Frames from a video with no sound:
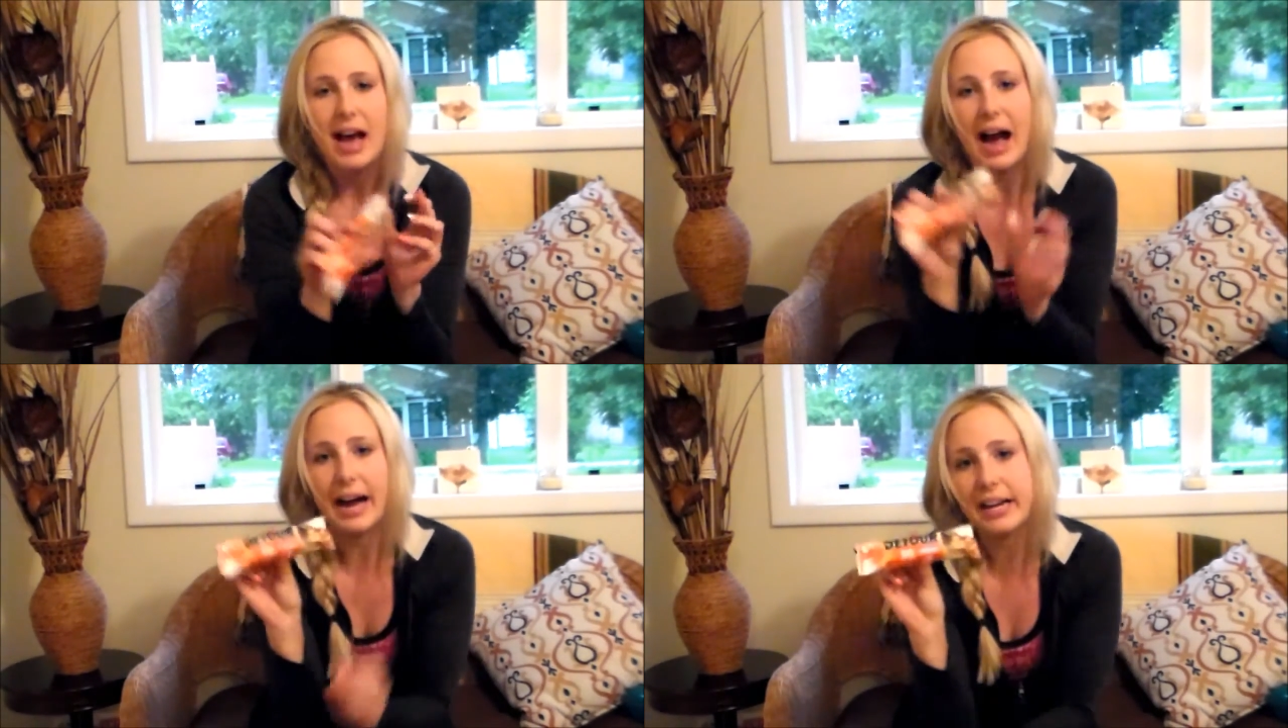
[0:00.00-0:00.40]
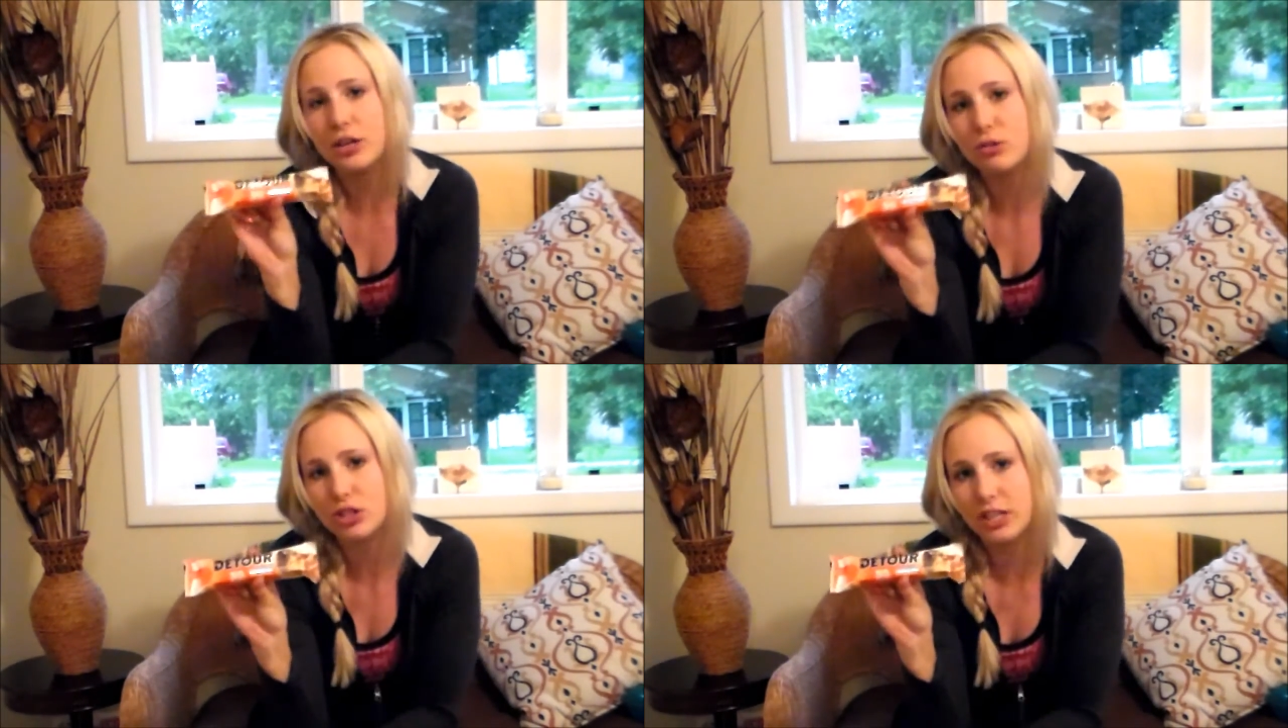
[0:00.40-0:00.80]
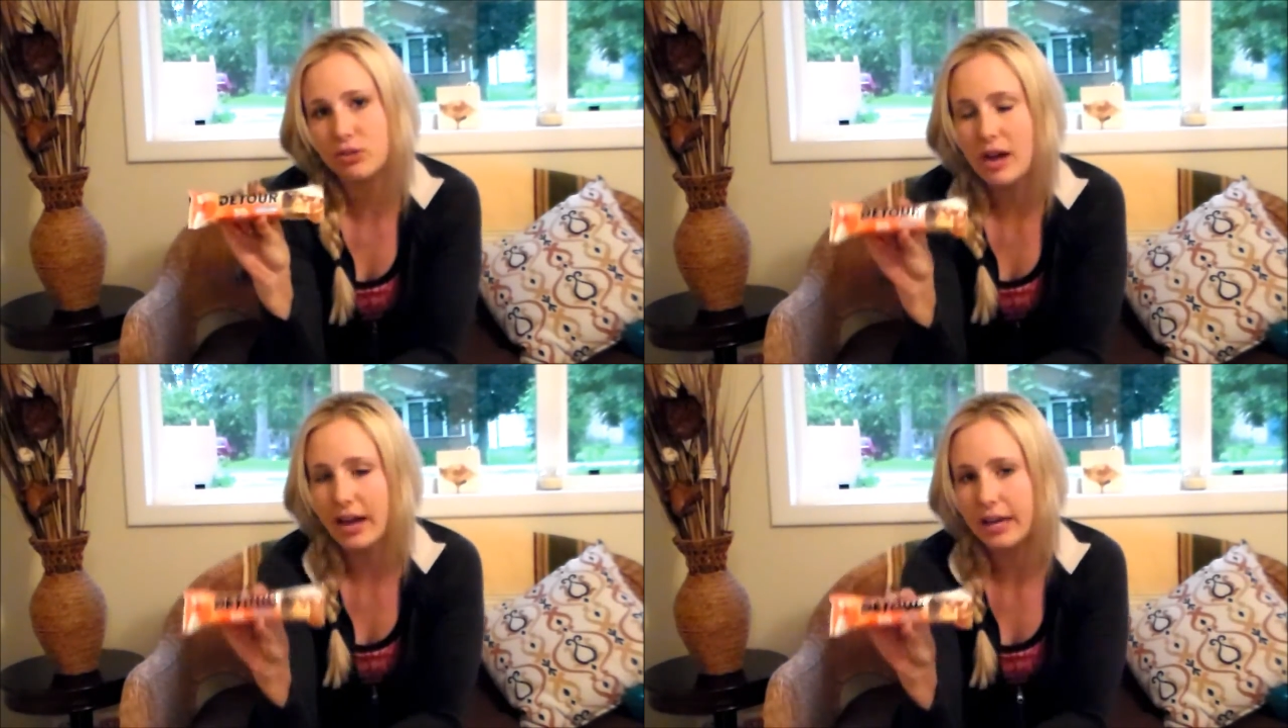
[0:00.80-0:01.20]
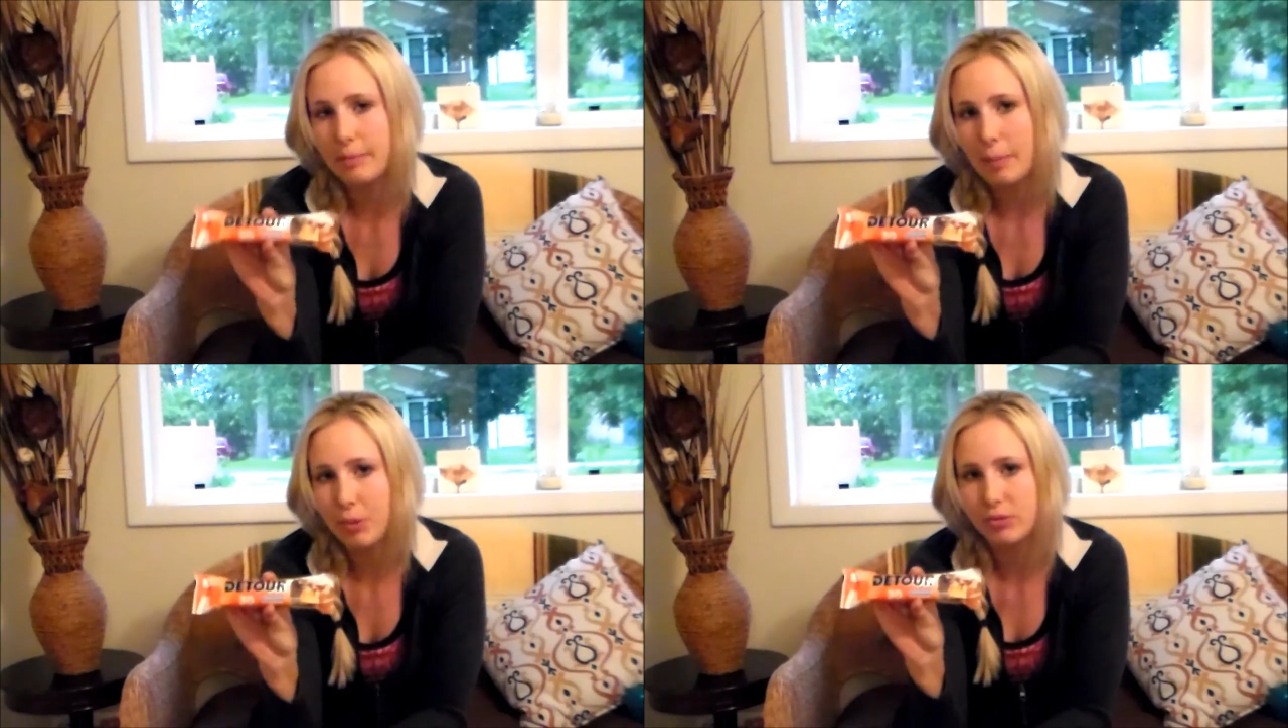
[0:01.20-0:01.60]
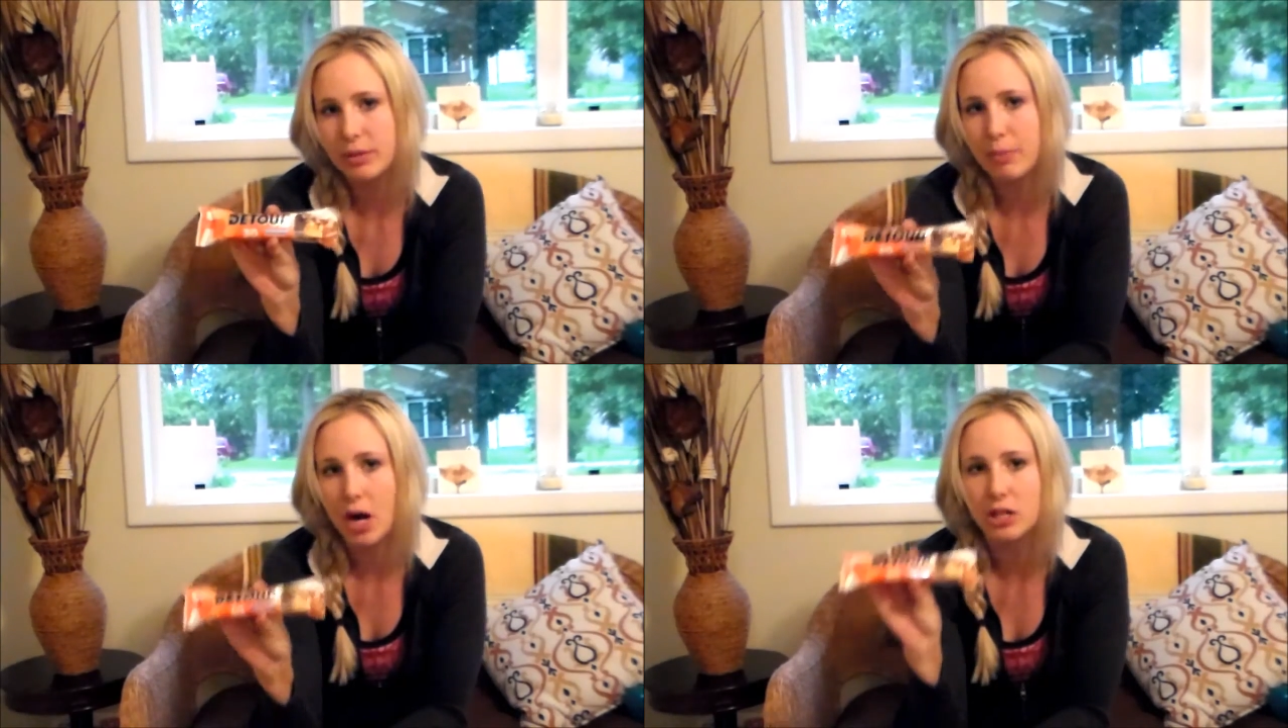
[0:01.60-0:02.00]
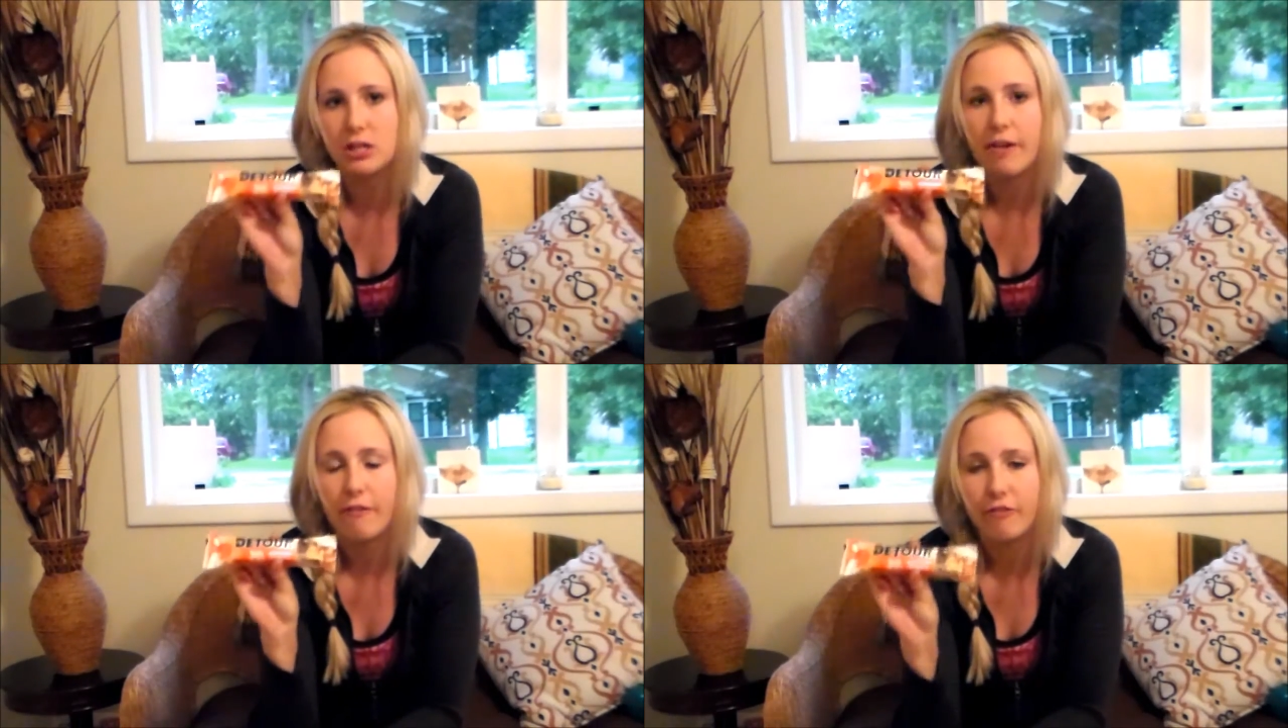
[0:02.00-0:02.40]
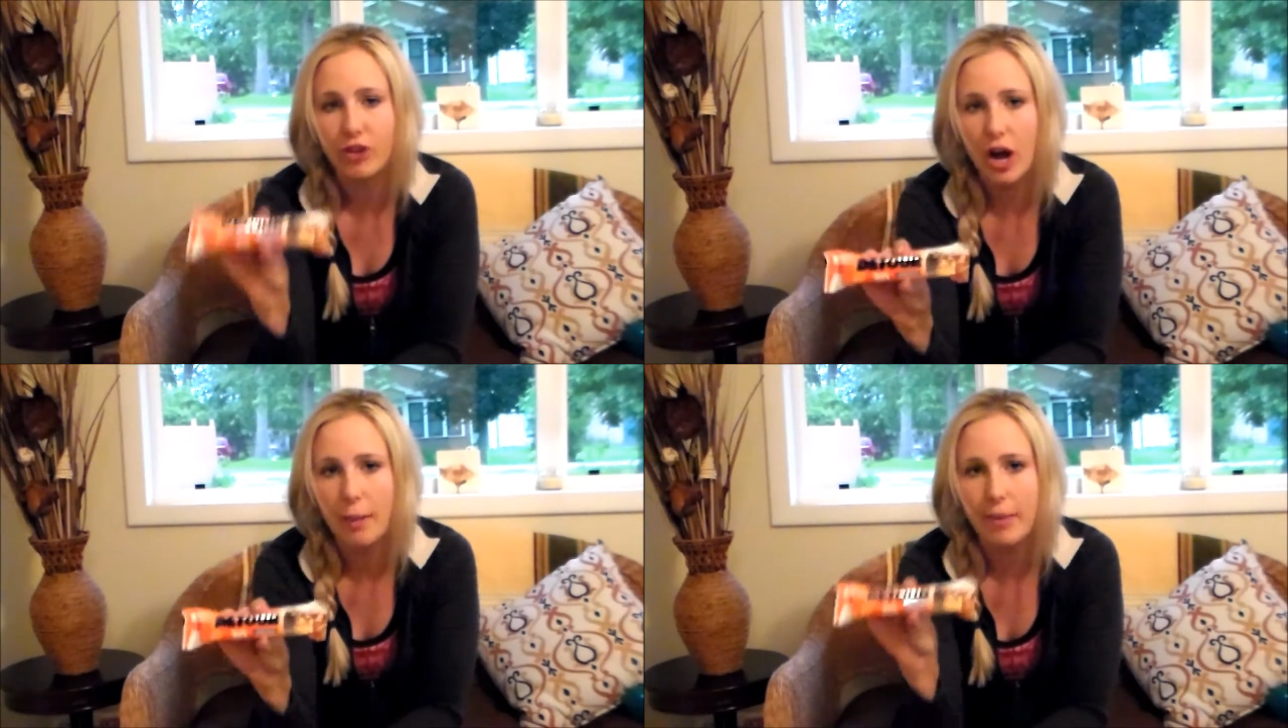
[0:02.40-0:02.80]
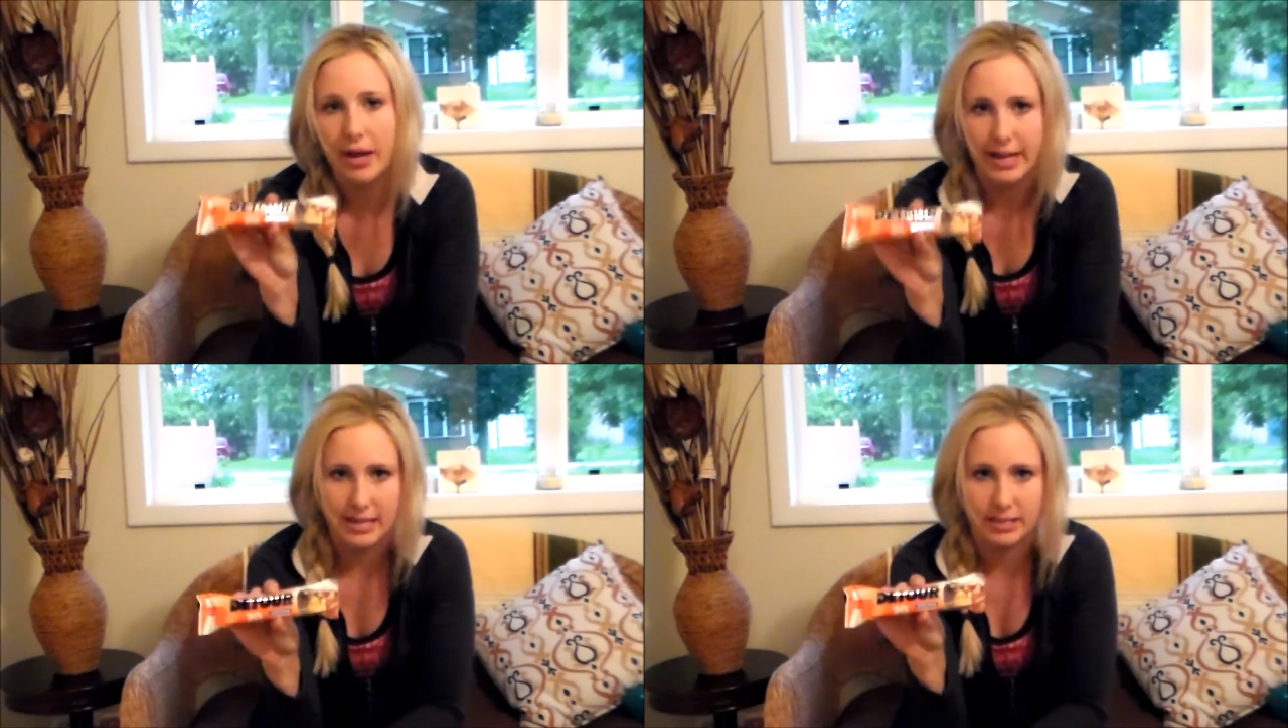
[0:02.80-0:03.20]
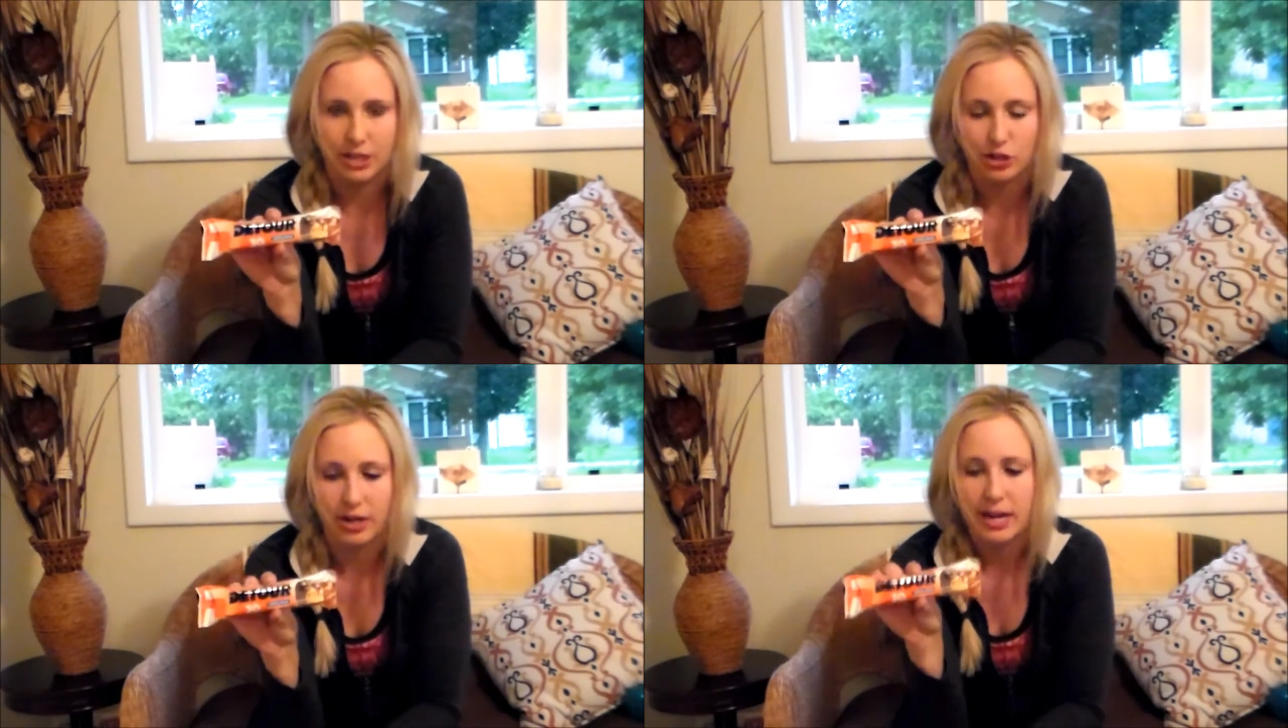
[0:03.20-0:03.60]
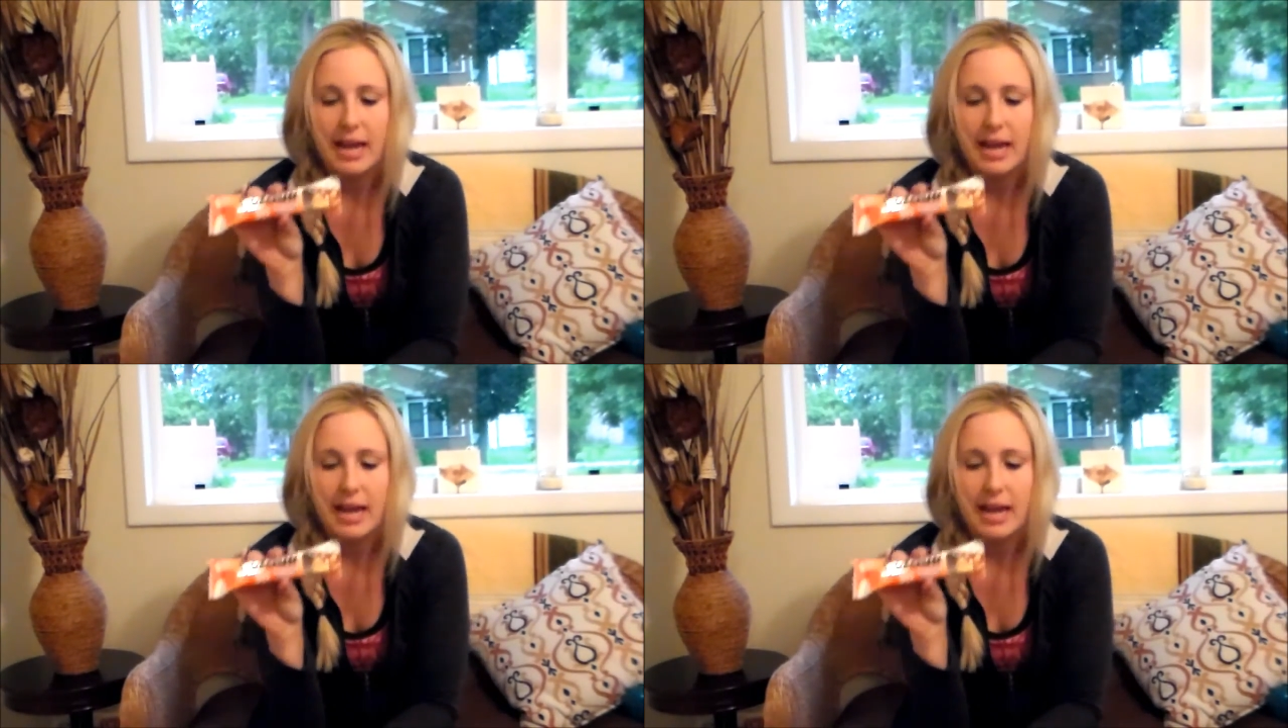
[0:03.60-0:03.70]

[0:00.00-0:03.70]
I usually do not get my protein bars from a gas station.